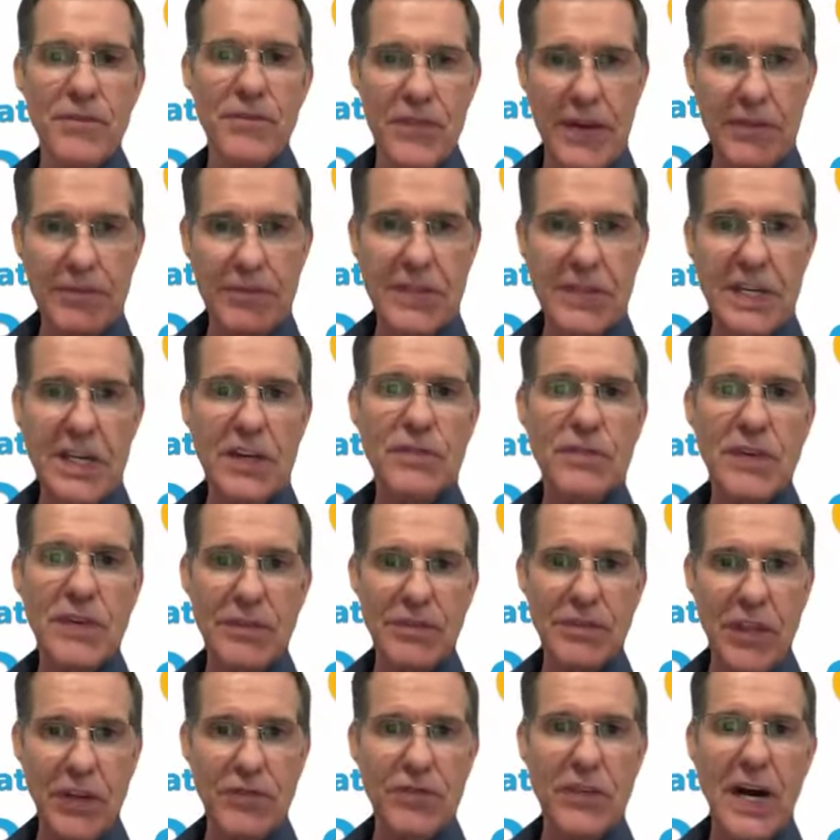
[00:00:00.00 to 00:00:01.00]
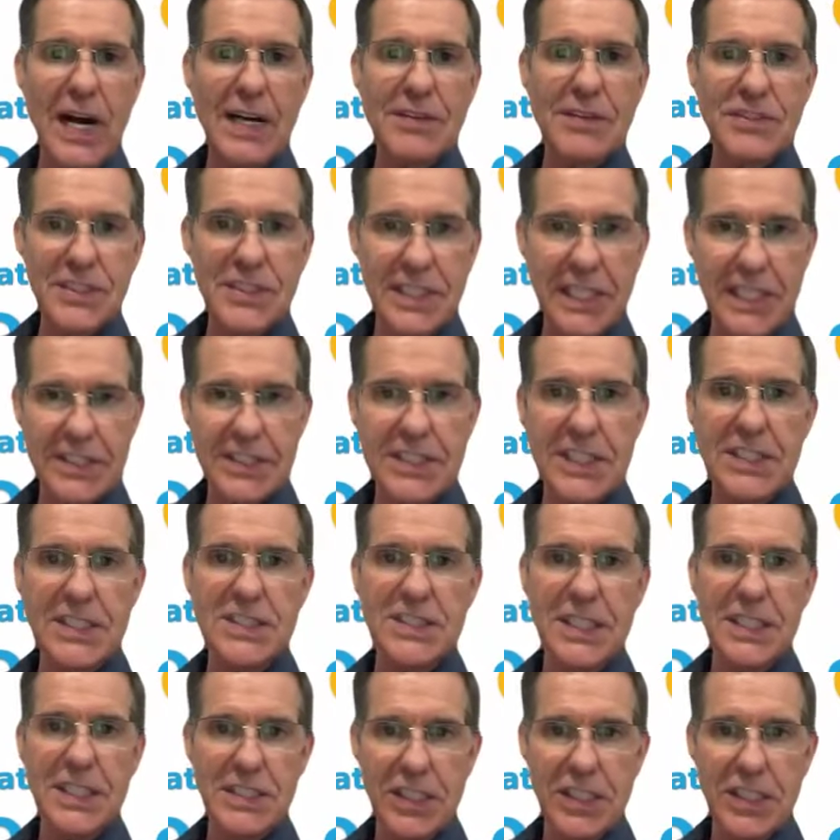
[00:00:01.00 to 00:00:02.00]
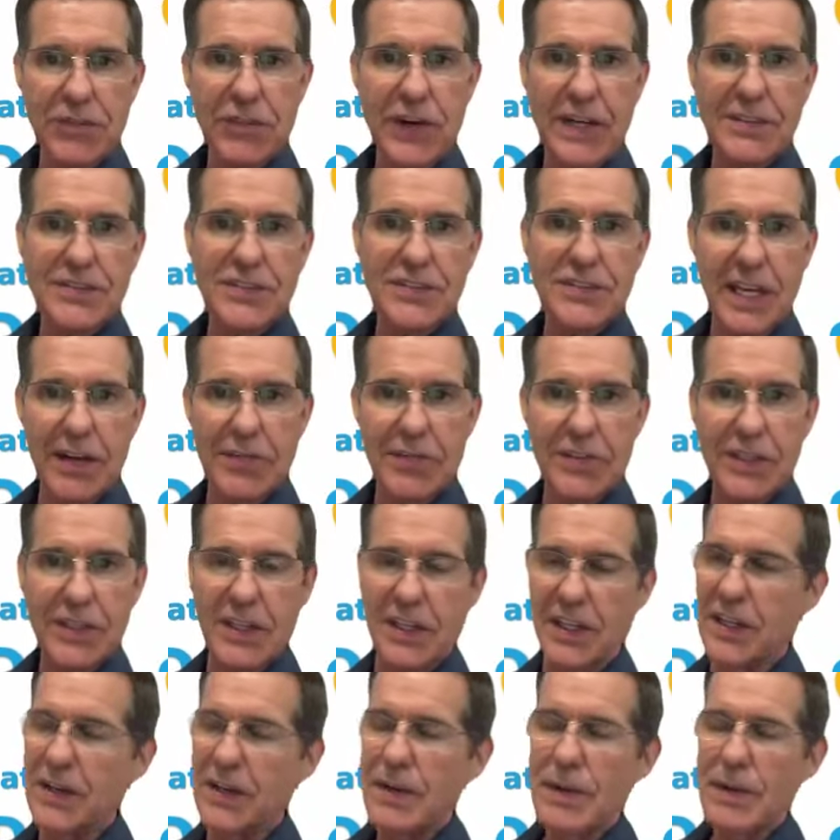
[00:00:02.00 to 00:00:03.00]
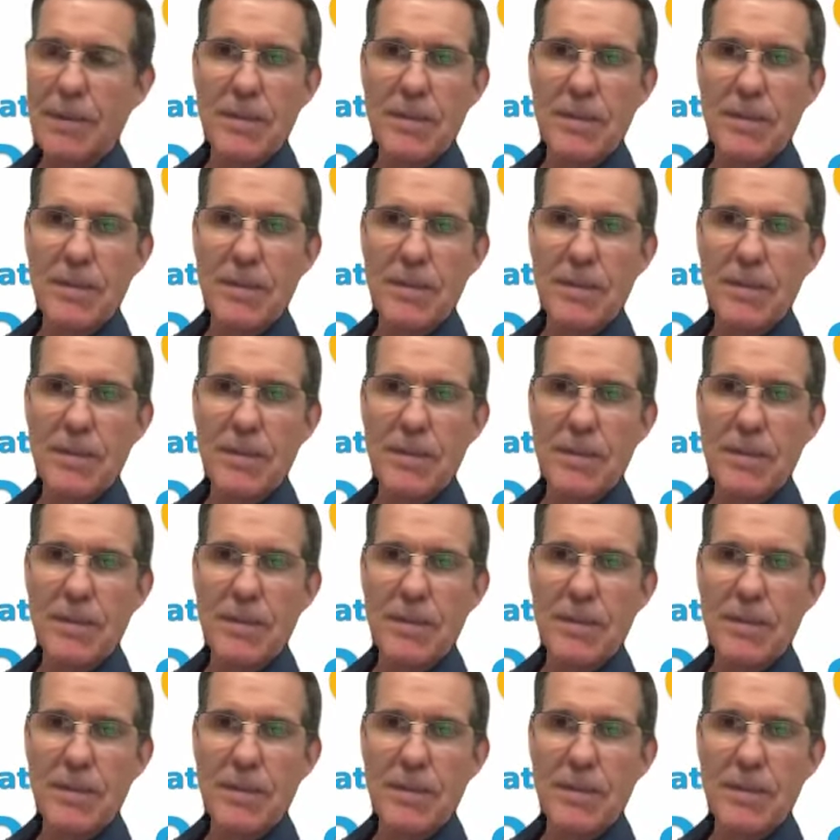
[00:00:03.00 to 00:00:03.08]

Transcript: 50, 55, 60, 65, 70.